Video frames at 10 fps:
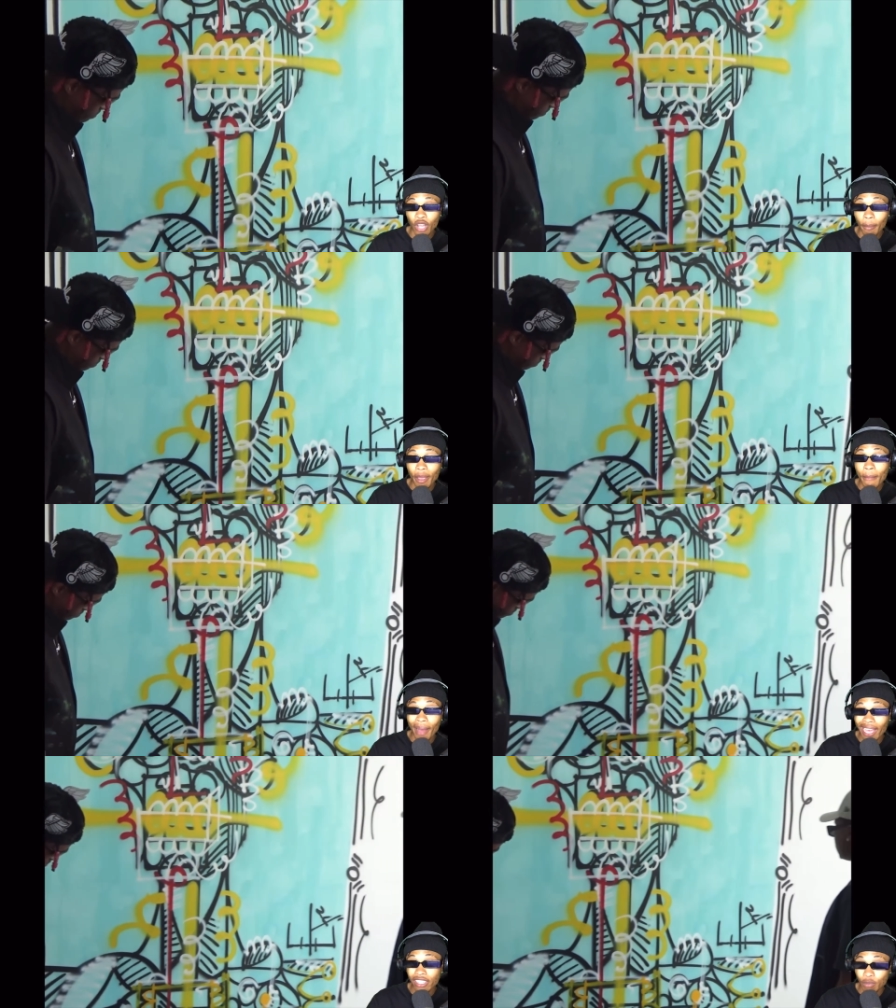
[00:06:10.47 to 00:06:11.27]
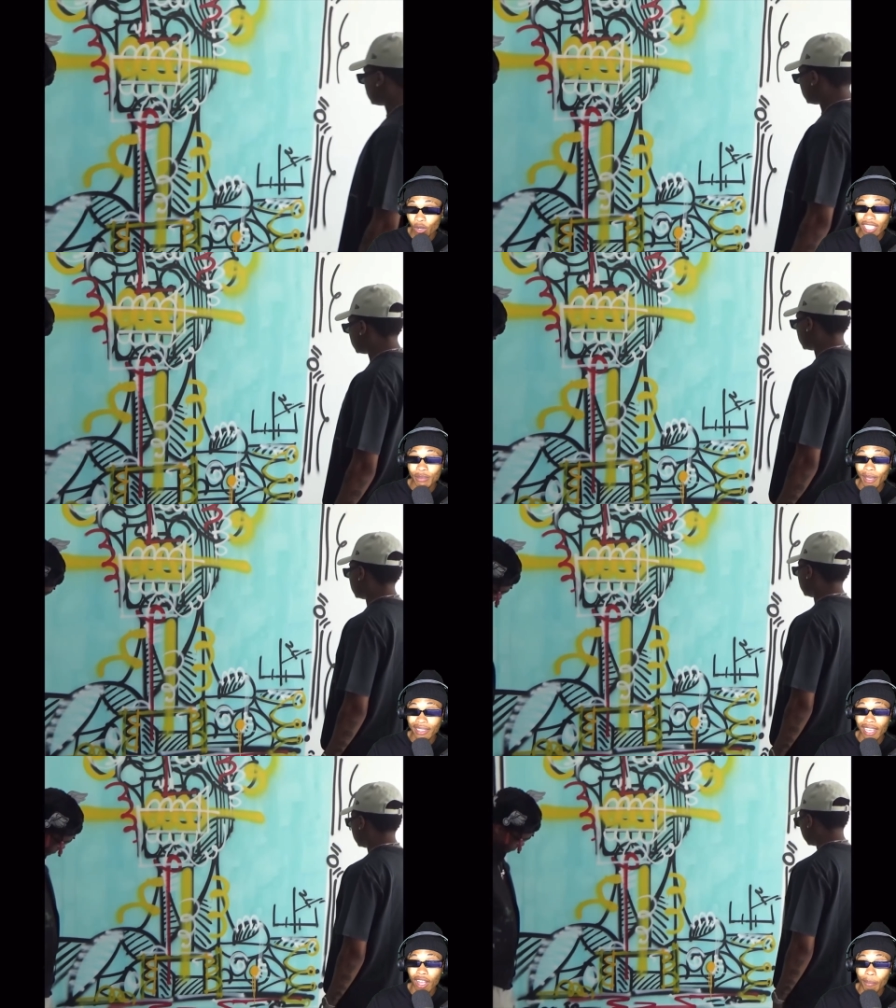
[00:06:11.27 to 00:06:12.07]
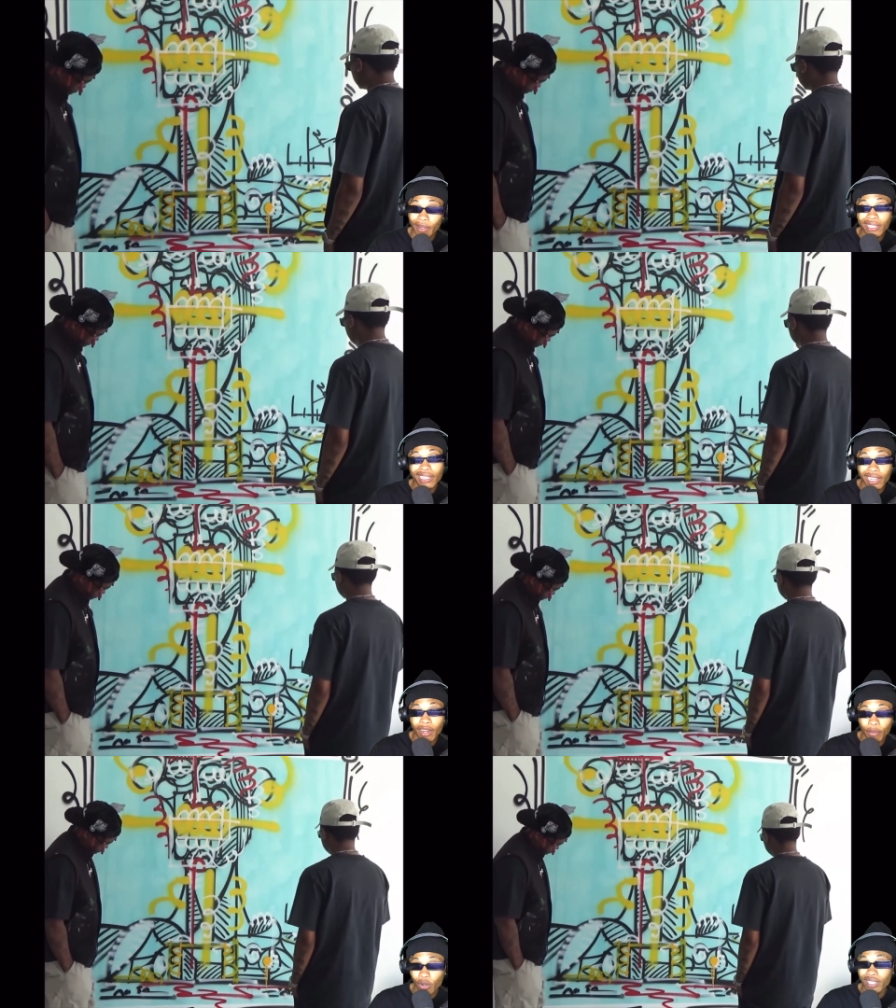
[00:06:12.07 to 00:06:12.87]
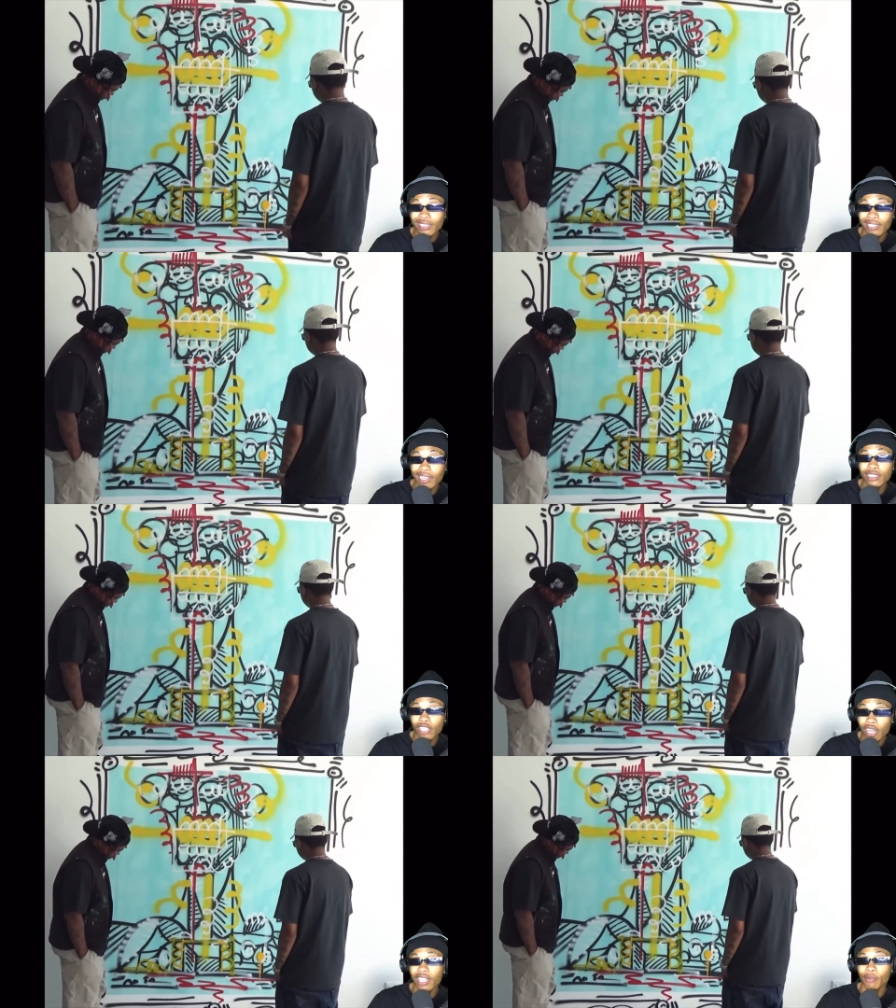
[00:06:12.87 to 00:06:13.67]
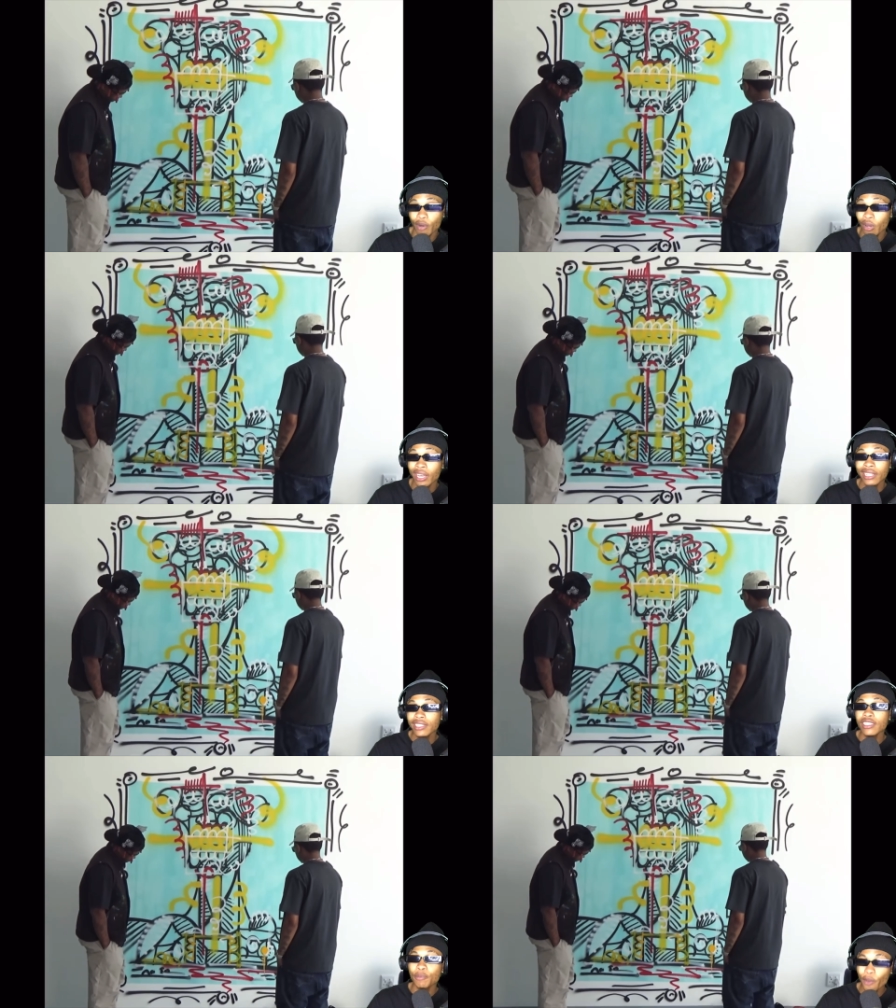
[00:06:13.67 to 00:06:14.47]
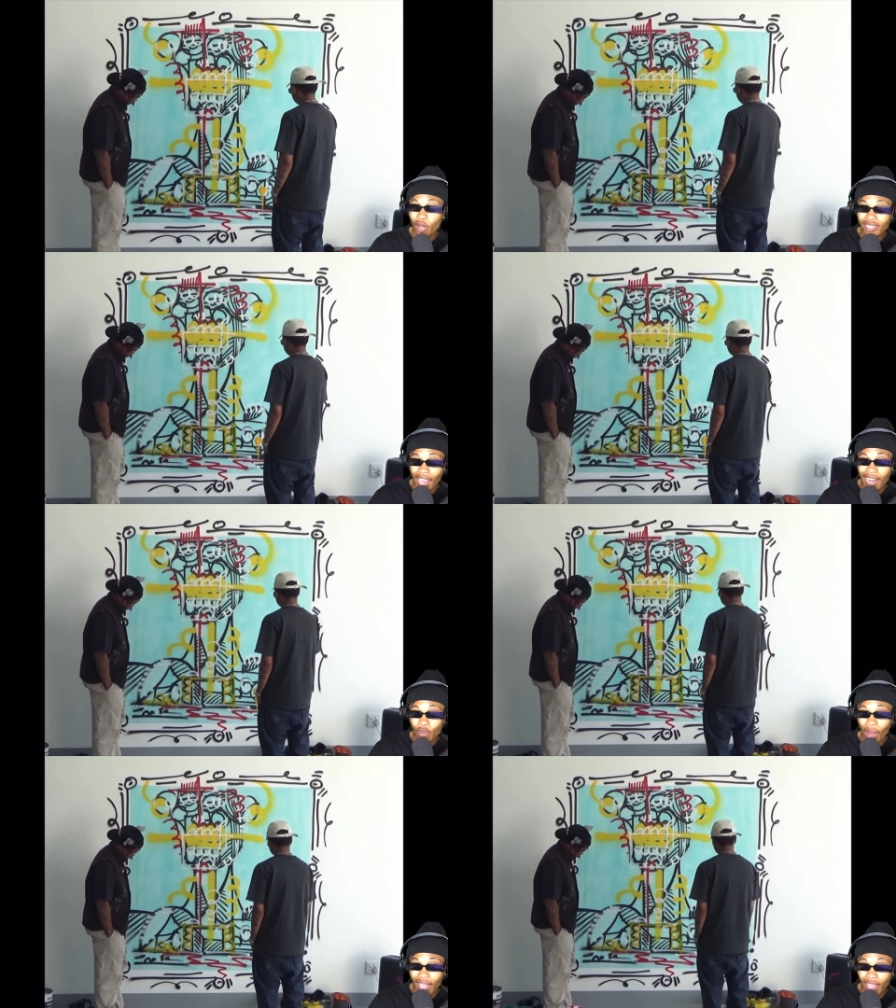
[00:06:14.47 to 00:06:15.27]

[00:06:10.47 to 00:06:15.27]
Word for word: not being biased, bro. Let's make that completely clear, bro. This nigga is cooking, bro. This is pure talent right